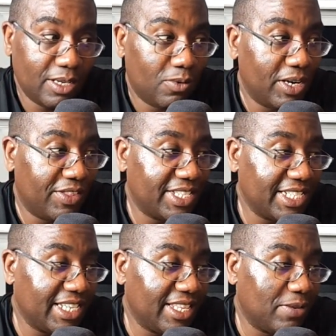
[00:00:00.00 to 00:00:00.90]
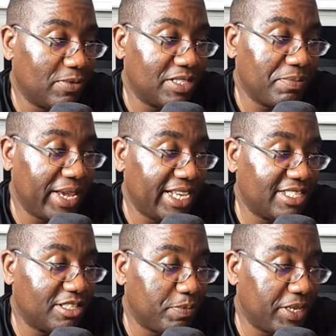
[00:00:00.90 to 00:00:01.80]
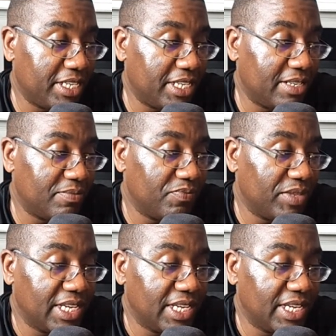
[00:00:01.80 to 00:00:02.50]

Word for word: One of the things I didn't like was the massive spending,